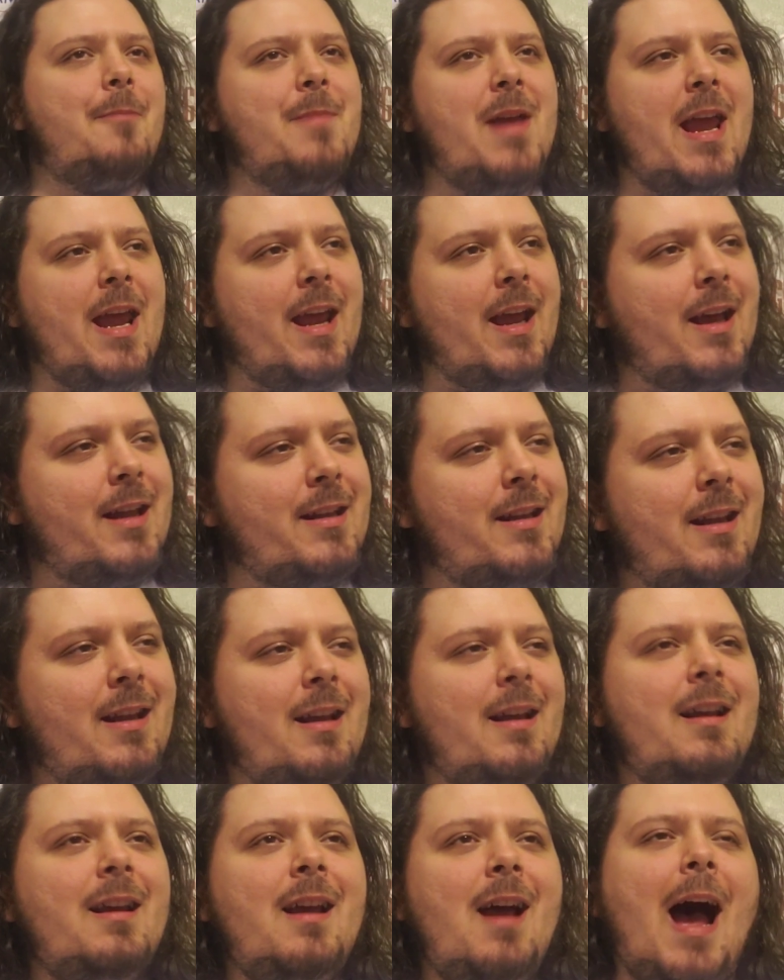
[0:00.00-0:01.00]
Man.
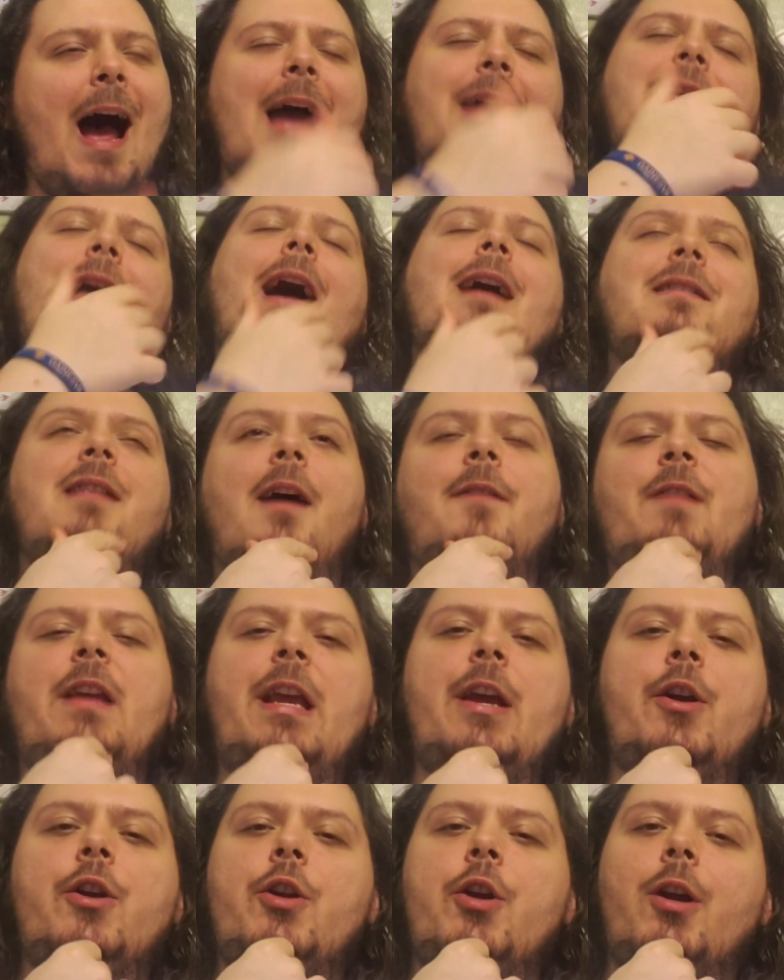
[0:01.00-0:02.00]
I'd love to
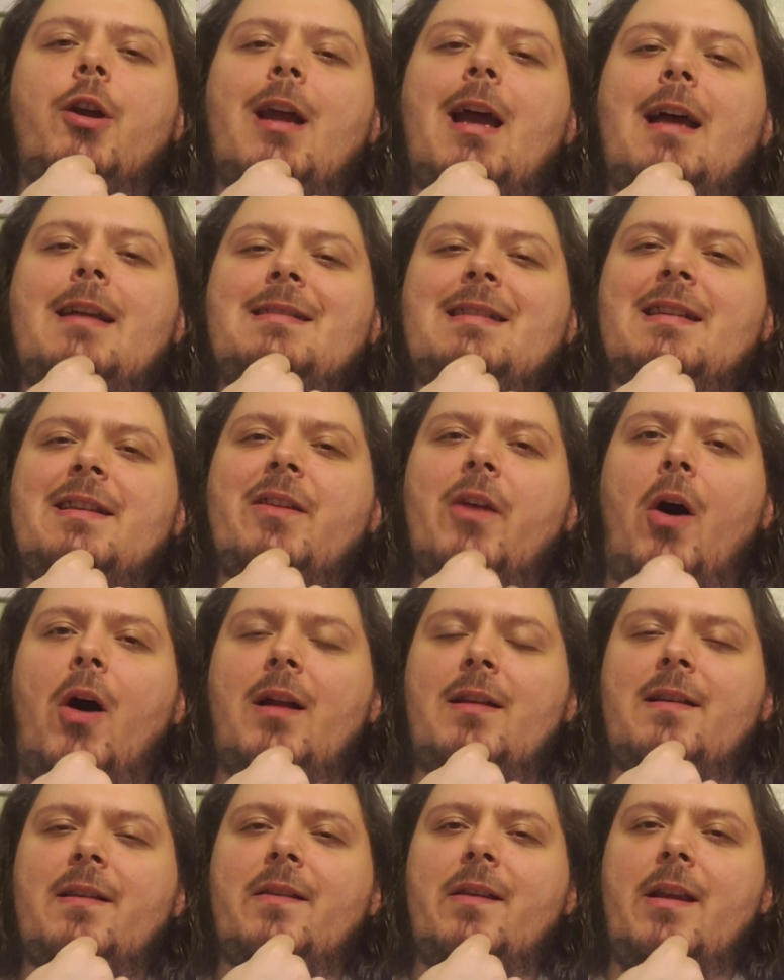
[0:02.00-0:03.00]
hear your guys'
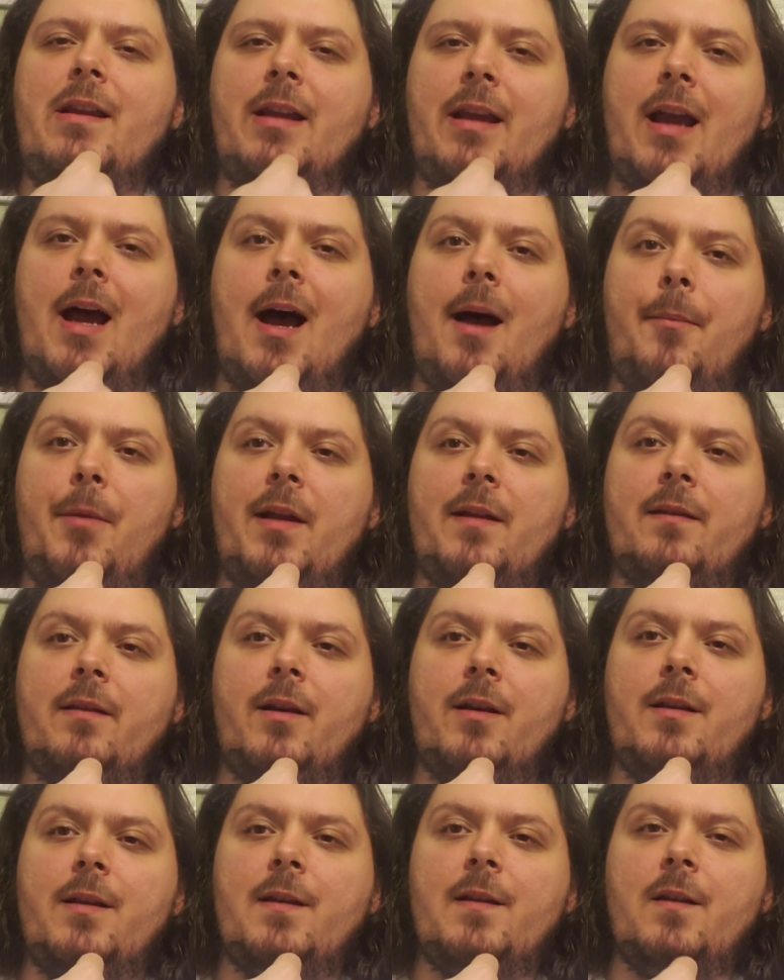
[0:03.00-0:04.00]
thoughts in the comments
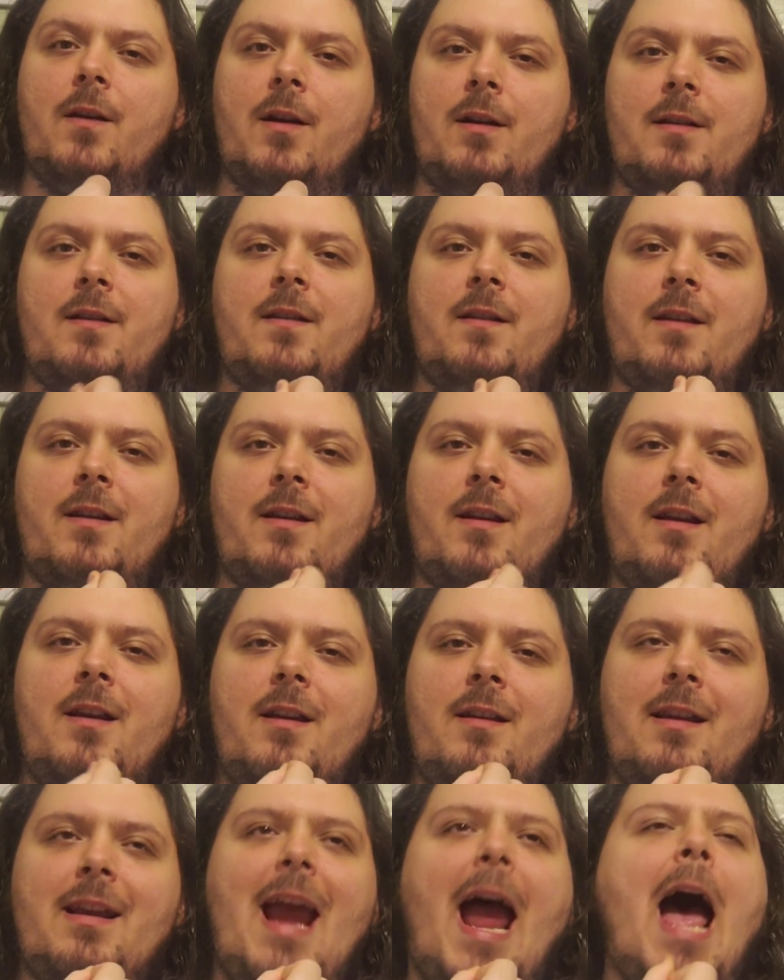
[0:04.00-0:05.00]
on this, honestly.
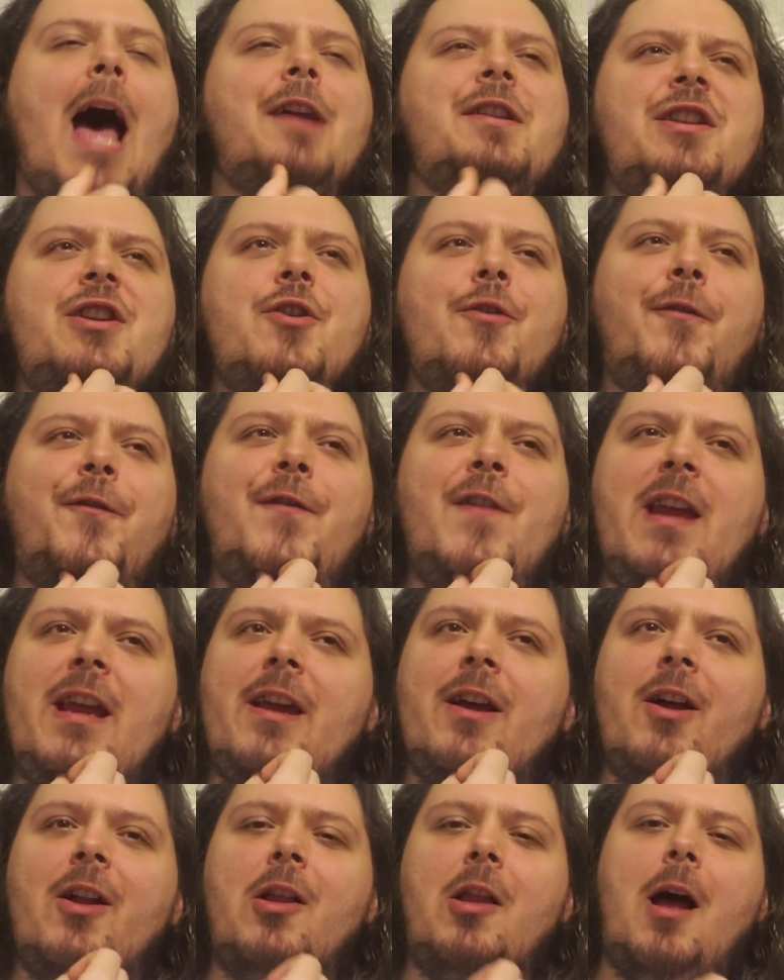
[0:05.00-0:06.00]
Like, how do you
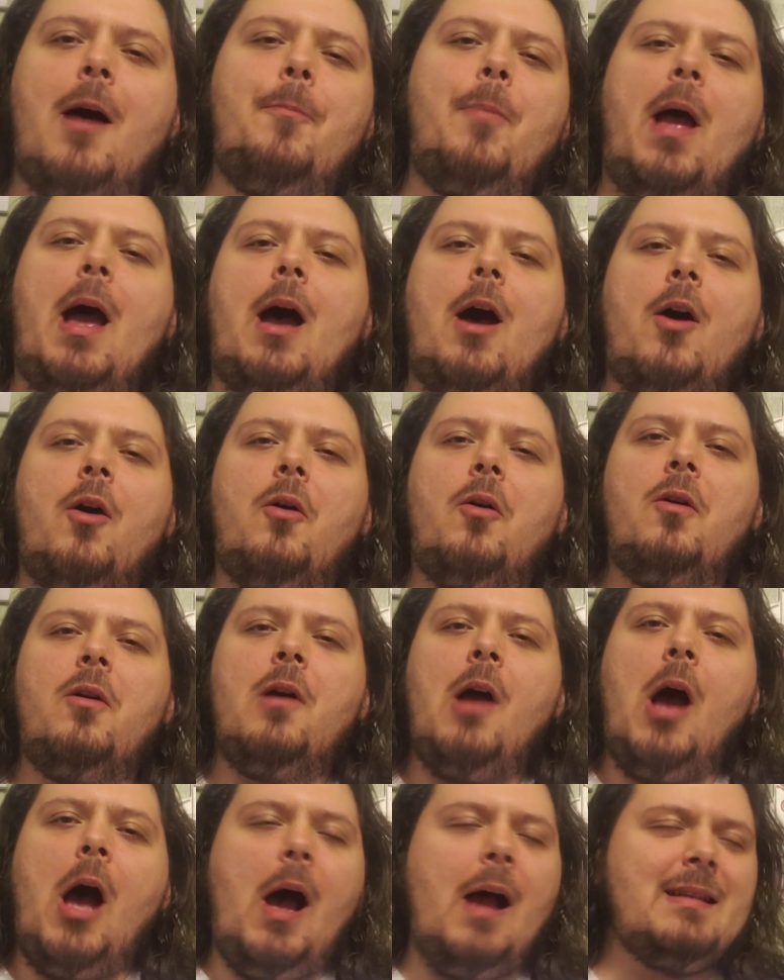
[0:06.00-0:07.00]
feel about
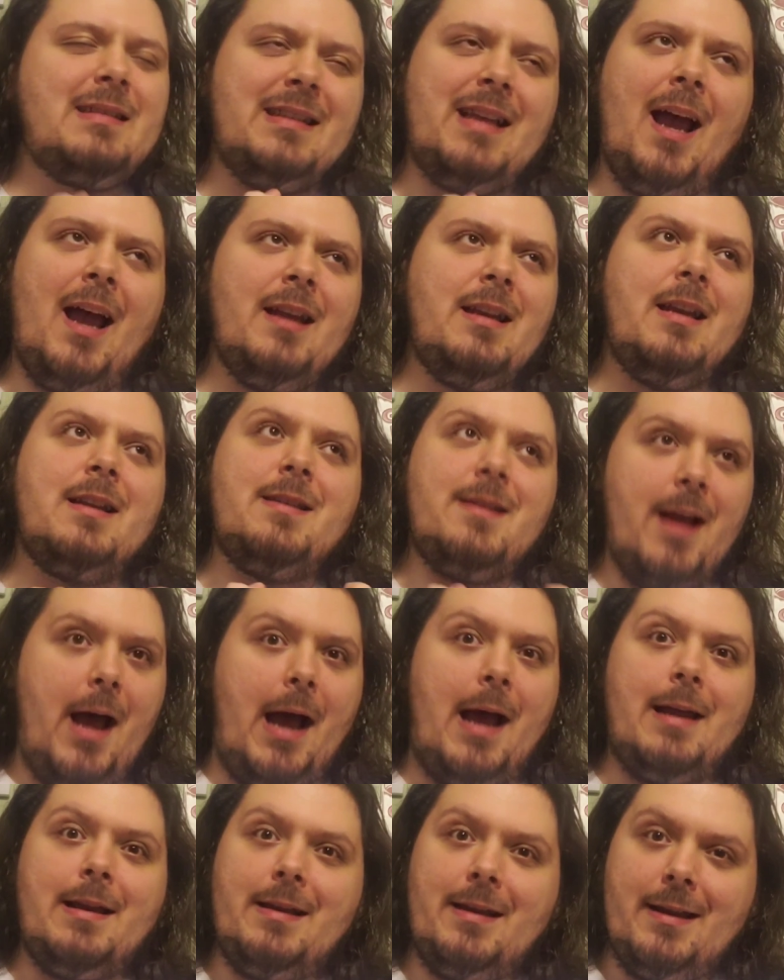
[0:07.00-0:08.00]
us kind of
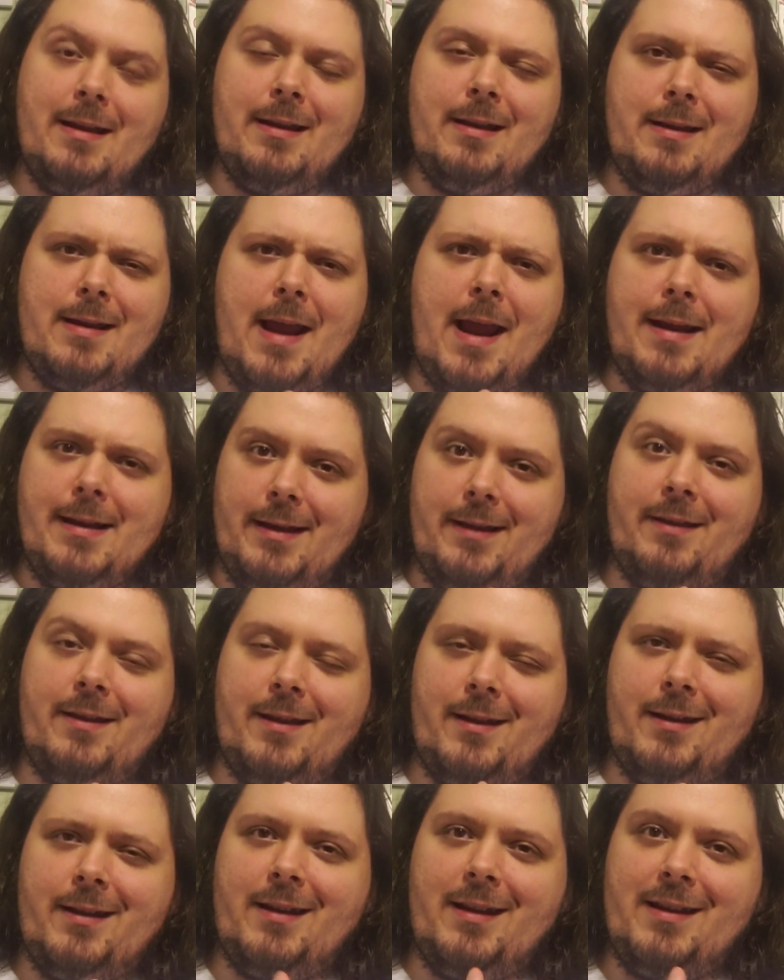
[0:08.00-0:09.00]
not getting
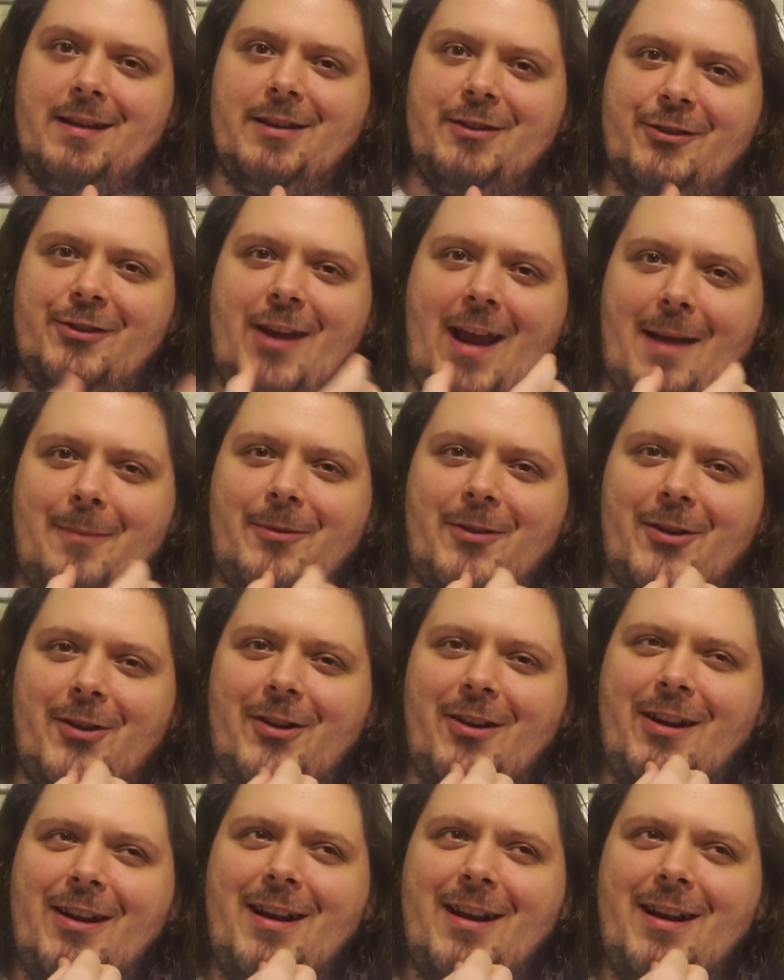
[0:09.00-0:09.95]
anything in this chapter?